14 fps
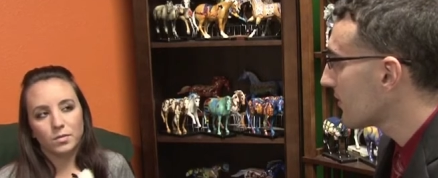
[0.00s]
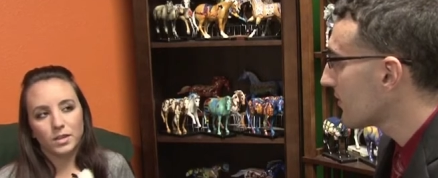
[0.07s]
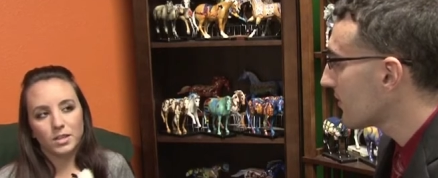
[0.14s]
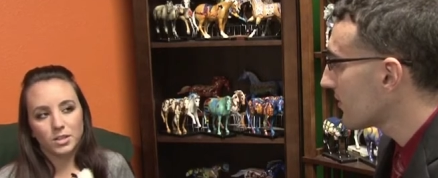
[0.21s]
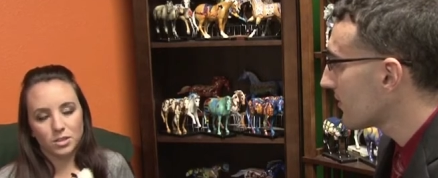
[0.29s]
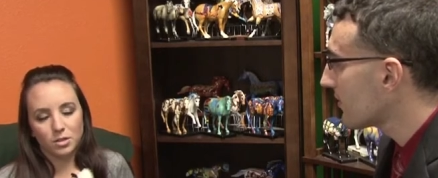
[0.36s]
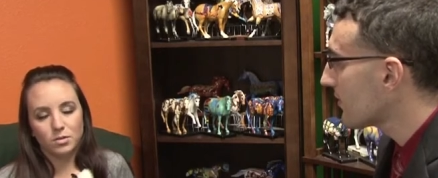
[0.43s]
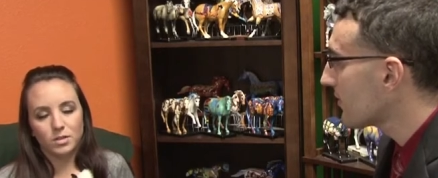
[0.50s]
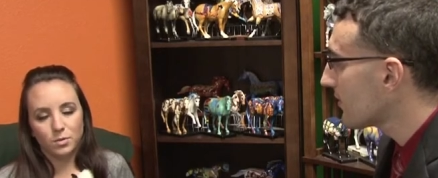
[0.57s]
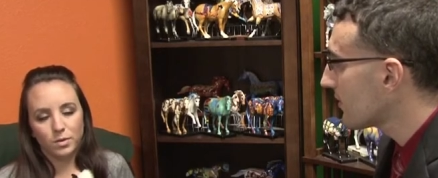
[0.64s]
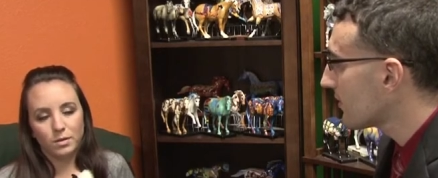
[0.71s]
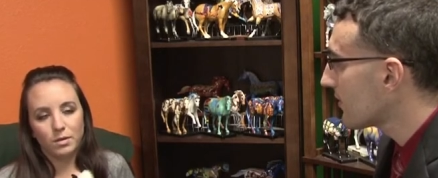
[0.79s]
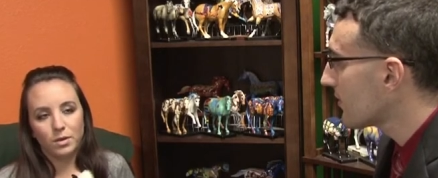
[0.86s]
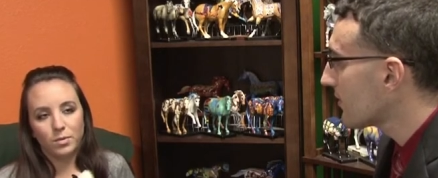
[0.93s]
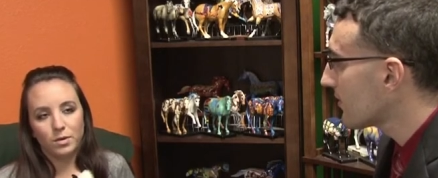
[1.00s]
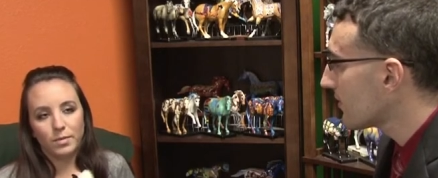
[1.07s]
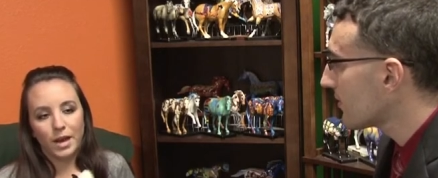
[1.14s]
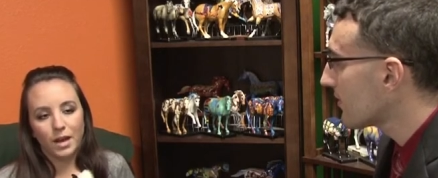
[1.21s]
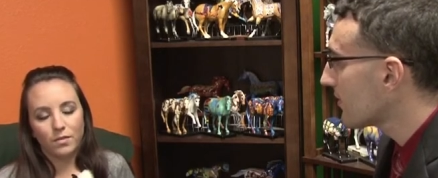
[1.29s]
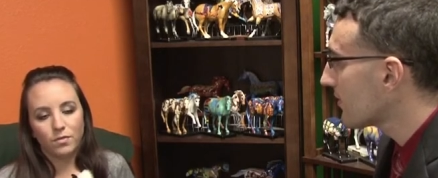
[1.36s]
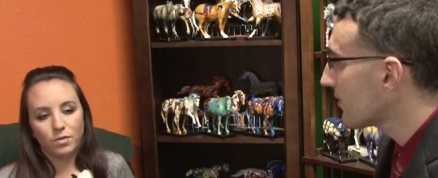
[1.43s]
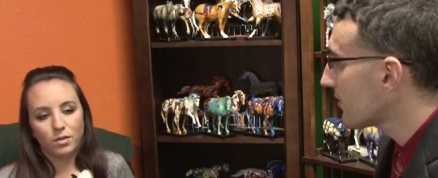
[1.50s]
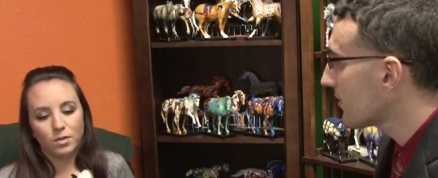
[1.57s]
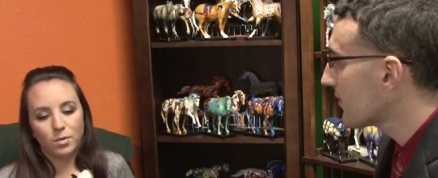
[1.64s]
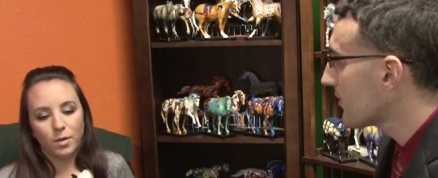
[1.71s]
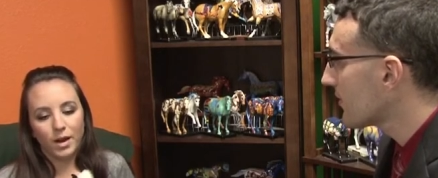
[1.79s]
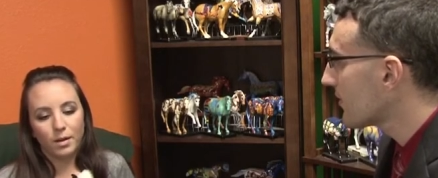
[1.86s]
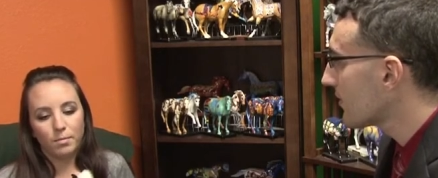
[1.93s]
Speaker 1: really shows. It went it went back and forth
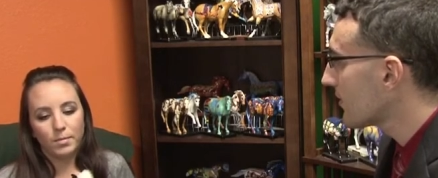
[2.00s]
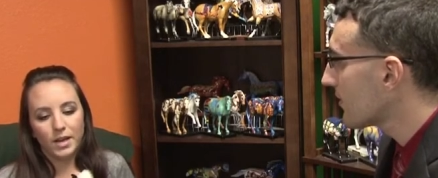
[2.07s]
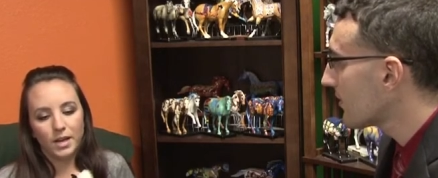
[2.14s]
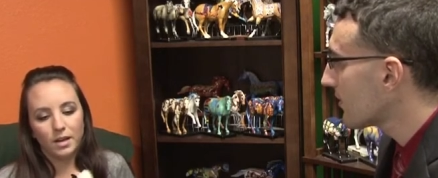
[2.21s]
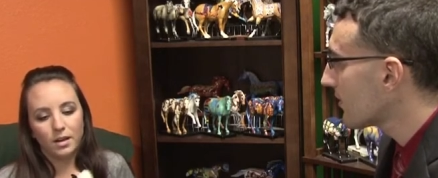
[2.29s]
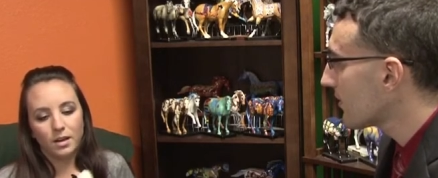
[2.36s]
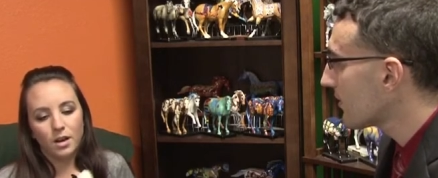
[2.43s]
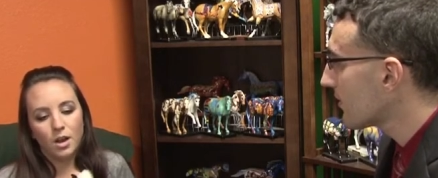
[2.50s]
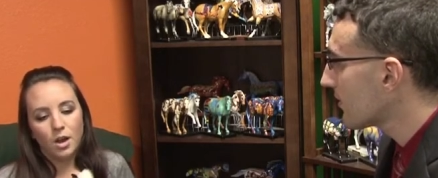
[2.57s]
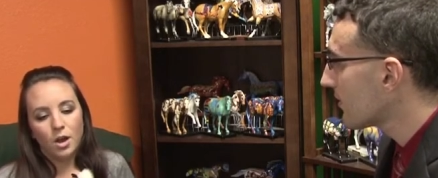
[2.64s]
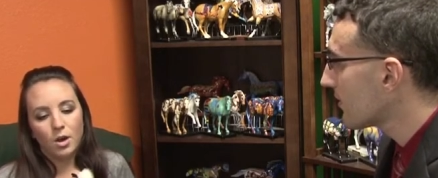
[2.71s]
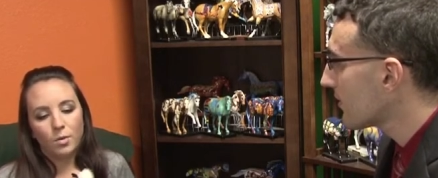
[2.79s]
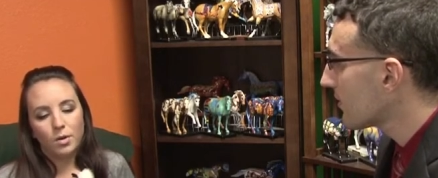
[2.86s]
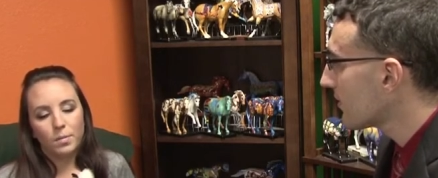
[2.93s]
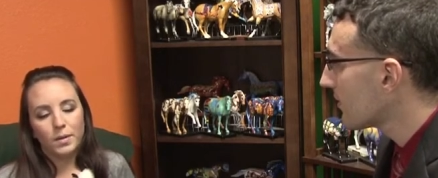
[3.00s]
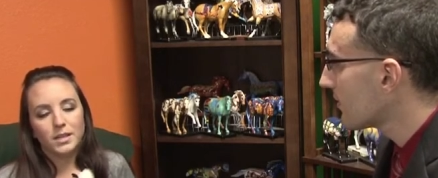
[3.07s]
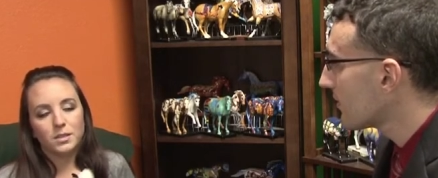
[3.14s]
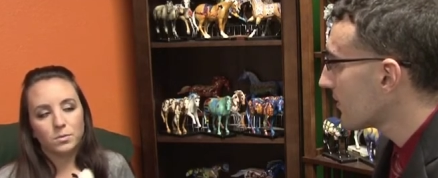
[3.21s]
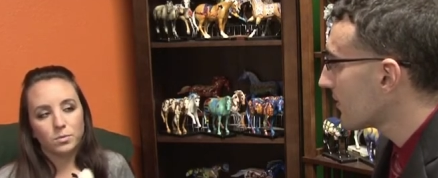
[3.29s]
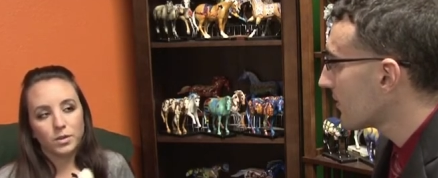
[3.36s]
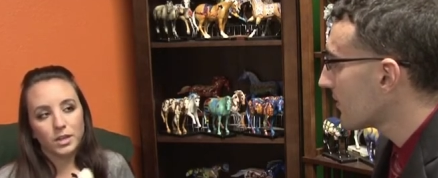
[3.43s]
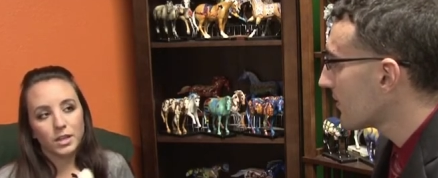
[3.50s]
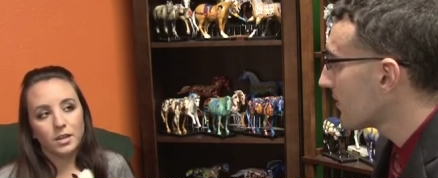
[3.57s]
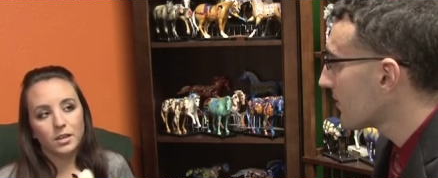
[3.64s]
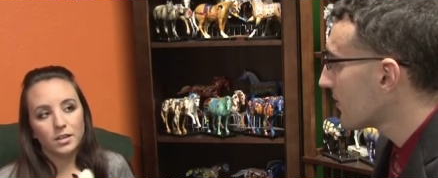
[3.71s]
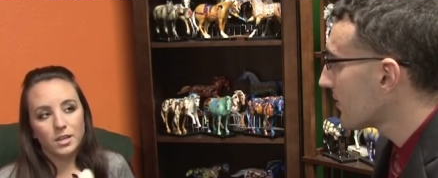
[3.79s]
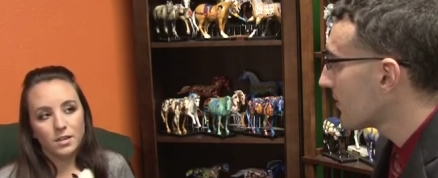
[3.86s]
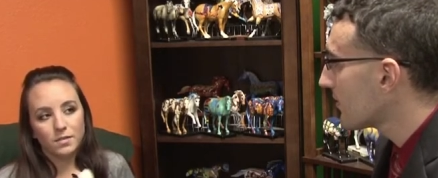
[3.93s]
quite a bit, and we played some really
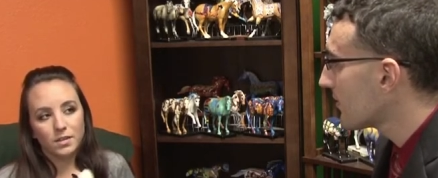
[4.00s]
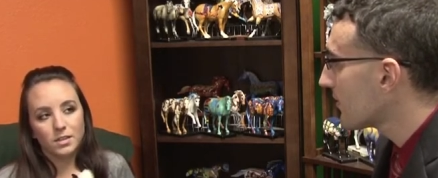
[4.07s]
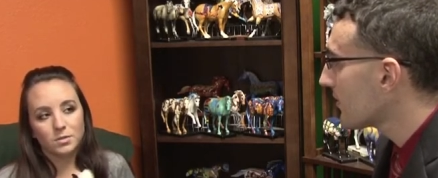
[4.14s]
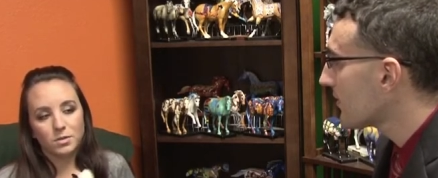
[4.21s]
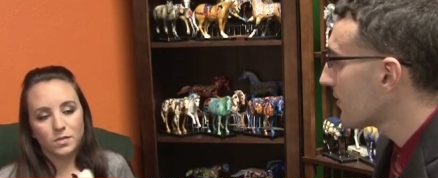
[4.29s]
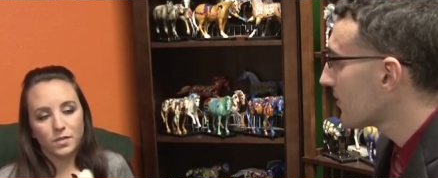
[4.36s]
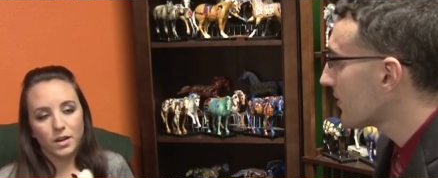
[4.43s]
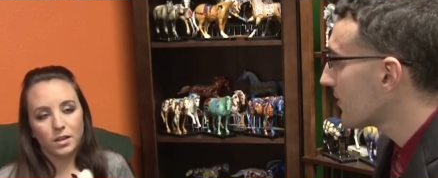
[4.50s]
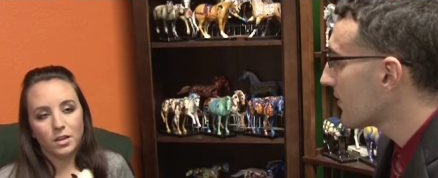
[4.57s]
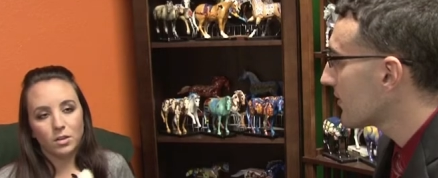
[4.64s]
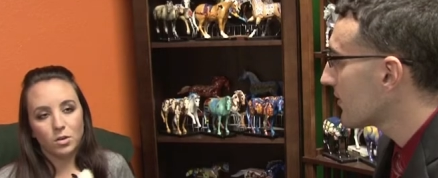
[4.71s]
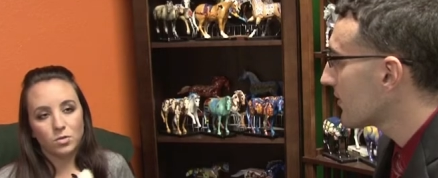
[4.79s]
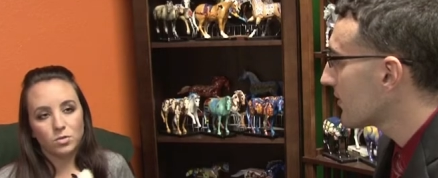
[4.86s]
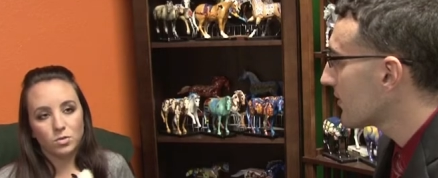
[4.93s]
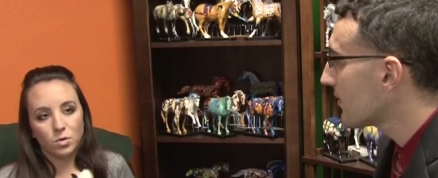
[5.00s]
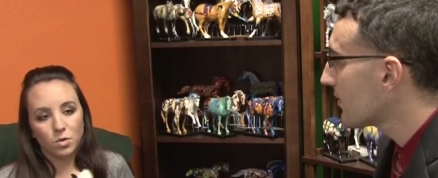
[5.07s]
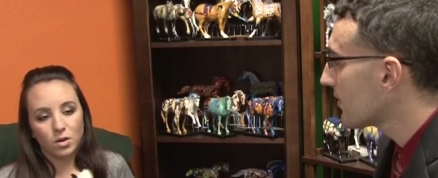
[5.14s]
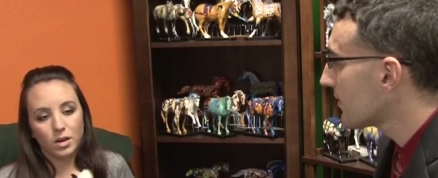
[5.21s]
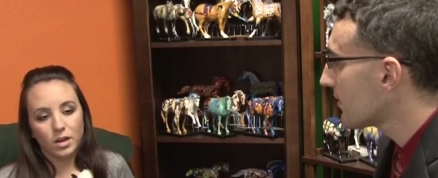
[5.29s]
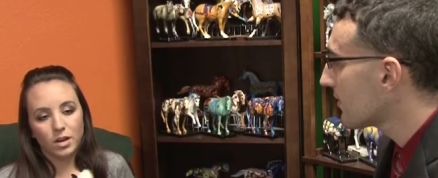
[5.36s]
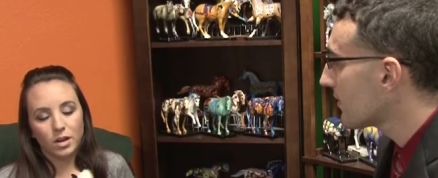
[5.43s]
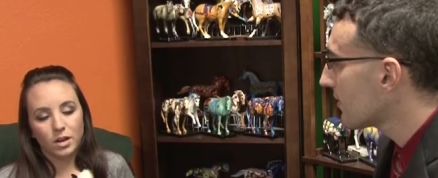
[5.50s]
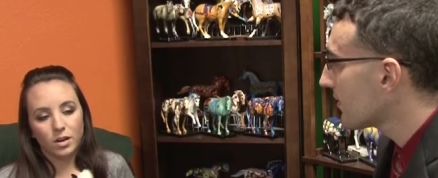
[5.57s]
good defense. It was fairly low scoring uh,